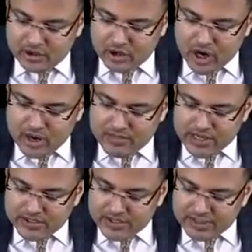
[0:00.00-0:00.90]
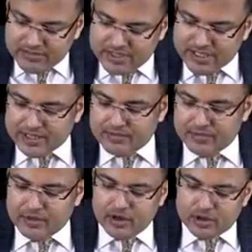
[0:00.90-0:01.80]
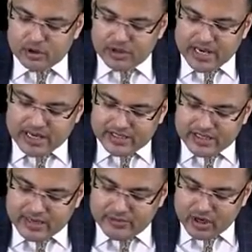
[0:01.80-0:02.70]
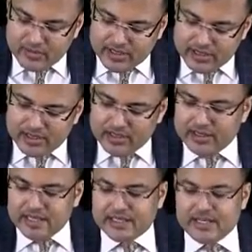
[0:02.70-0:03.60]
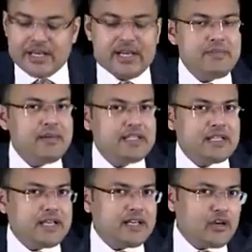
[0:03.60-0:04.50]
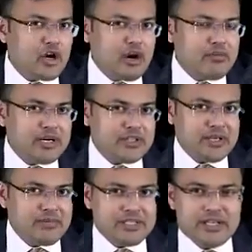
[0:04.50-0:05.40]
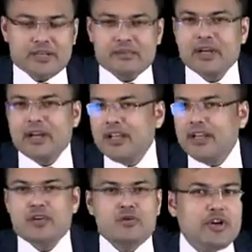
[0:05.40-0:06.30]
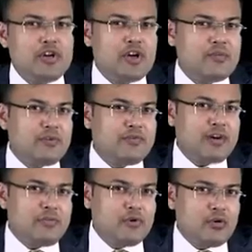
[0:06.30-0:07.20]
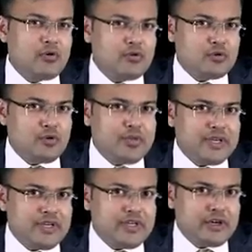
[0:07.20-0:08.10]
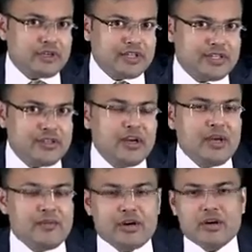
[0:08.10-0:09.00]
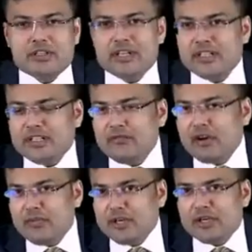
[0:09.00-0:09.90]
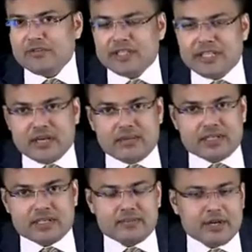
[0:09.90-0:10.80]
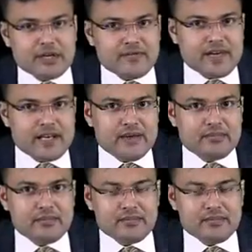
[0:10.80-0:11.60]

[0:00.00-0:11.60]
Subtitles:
comma shaped cecum. So on X-ray abdomen, there is kidney bean sign and comma shaped cecum. Here you cannot perform colonoscopic detorsion because there is involvement of cecum and some part of ileum.